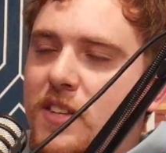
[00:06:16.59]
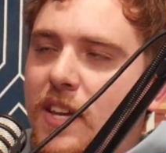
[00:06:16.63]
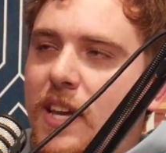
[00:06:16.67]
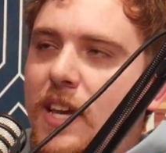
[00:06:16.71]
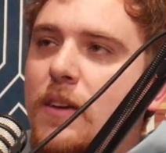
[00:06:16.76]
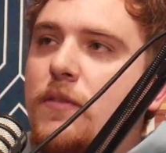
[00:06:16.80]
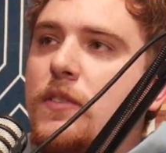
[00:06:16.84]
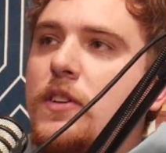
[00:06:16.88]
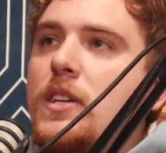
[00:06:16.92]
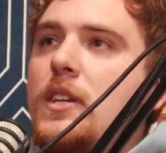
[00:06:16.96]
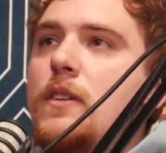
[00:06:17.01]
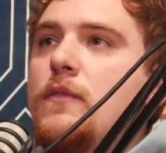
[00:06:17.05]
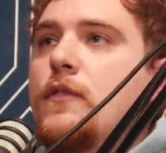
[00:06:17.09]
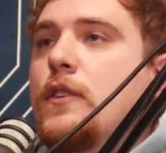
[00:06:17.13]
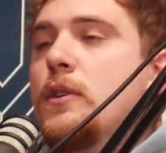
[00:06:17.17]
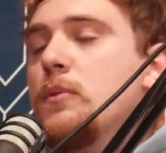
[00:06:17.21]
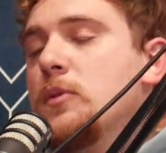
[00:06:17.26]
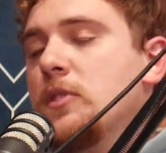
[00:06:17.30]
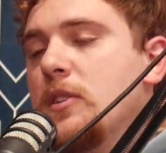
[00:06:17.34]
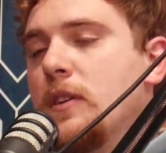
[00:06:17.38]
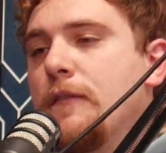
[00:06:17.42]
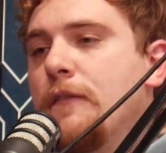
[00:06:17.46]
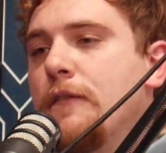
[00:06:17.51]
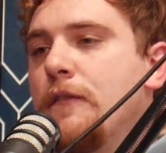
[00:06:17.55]
even if it
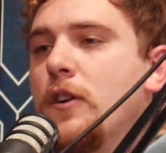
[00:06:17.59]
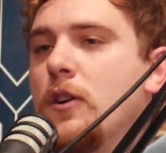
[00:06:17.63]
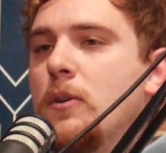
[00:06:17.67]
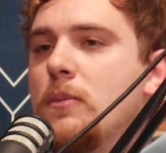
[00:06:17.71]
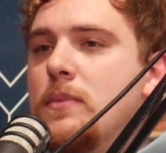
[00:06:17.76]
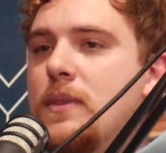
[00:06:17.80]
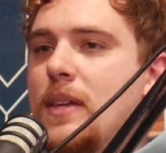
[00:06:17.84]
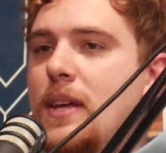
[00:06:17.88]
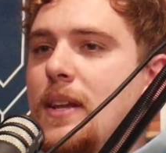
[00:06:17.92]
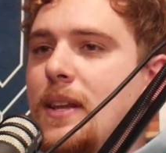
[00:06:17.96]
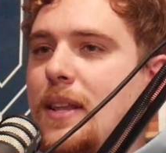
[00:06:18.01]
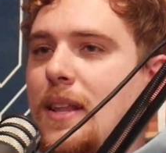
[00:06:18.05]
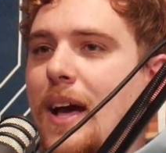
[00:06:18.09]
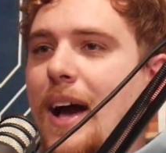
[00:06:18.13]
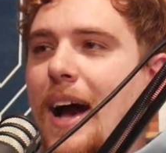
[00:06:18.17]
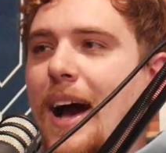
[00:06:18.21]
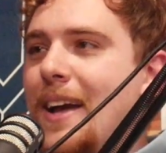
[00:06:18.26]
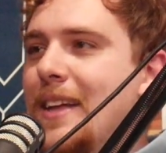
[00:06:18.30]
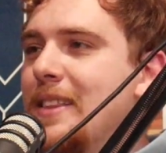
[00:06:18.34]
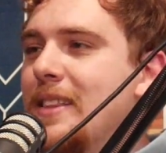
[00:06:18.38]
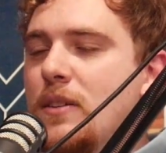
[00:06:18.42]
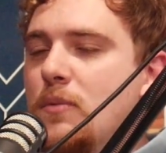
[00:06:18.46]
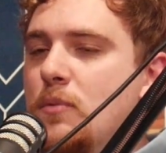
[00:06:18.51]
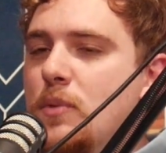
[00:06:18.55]
was a film that
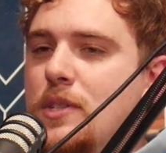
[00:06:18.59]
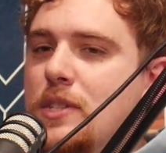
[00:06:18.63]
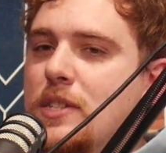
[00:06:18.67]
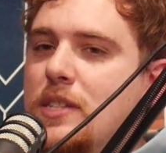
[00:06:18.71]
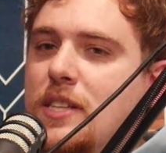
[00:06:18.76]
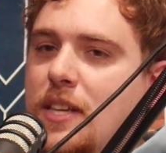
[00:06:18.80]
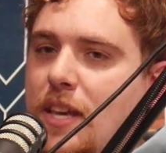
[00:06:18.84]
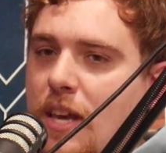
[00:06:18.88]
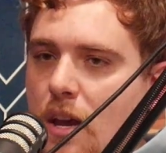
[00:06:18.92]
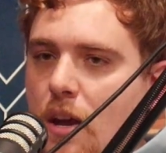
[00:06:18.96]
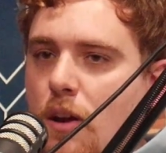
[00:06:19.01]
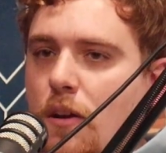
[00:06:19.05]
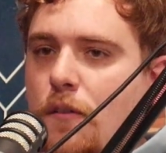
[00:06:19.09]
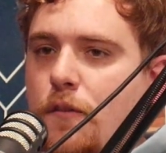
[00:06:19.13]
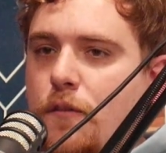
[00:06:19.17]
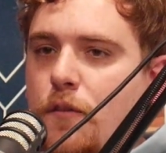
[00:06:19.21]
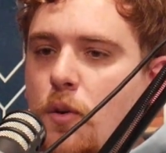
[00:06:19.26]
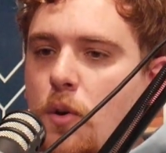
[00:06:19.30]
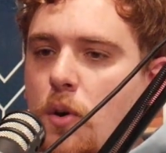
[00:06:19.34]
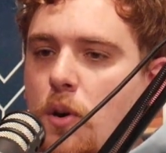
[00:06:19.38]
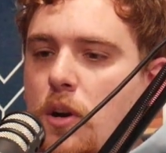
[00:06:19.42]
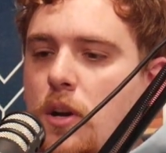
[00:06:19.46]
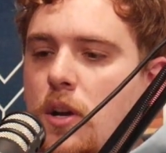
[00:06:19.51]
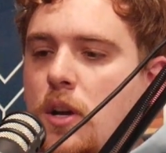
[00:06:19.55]
I didn't really care
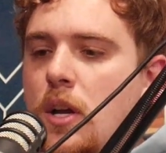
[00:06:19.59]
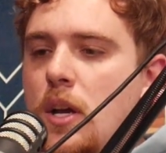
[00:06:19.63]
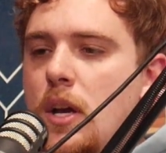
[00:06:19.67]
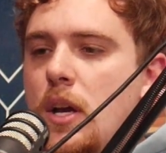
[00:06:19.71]
for.